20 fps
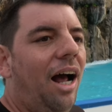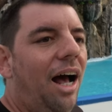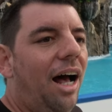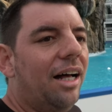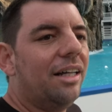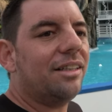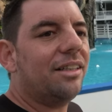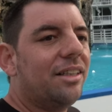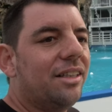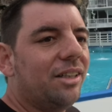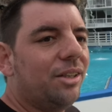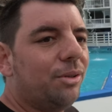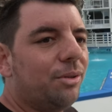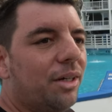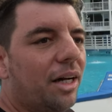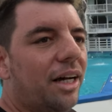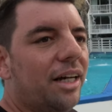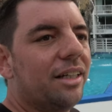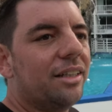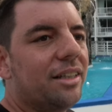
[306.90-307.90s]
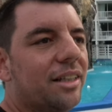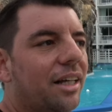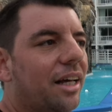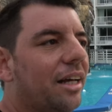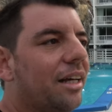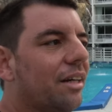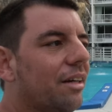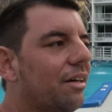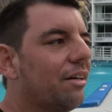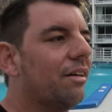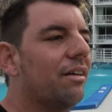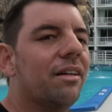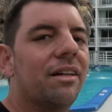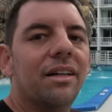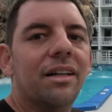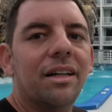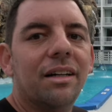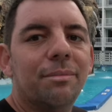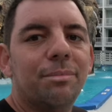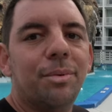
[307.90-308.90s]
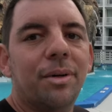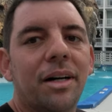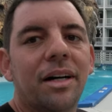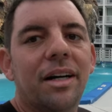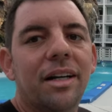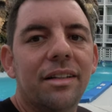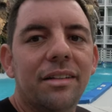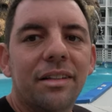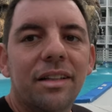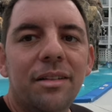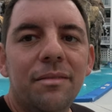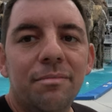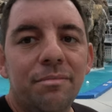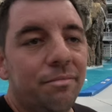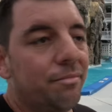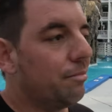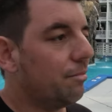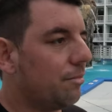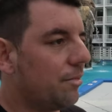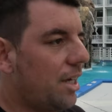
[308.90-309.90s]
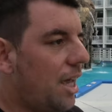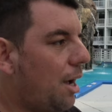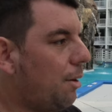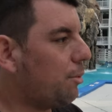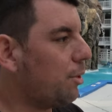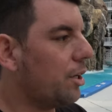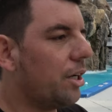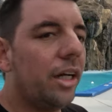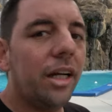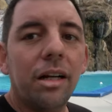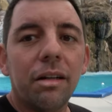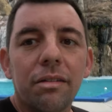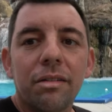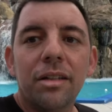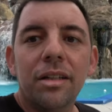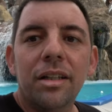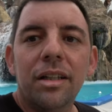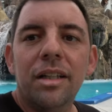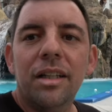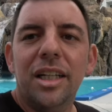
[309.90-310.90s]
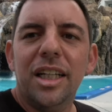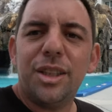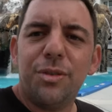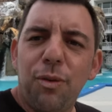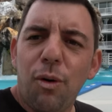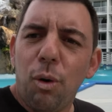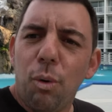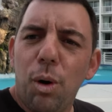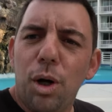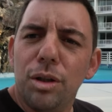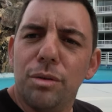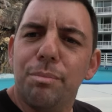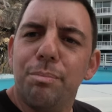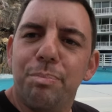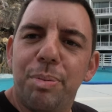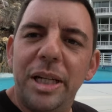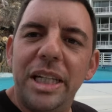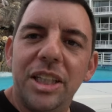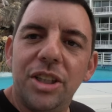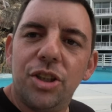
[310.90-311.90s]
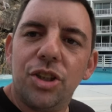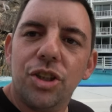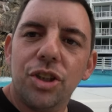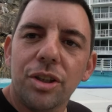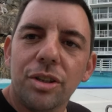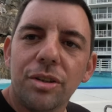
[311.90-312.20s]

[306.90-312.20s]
I'll see you guys later, but yeah, we're here. It's Fort Walton Beach.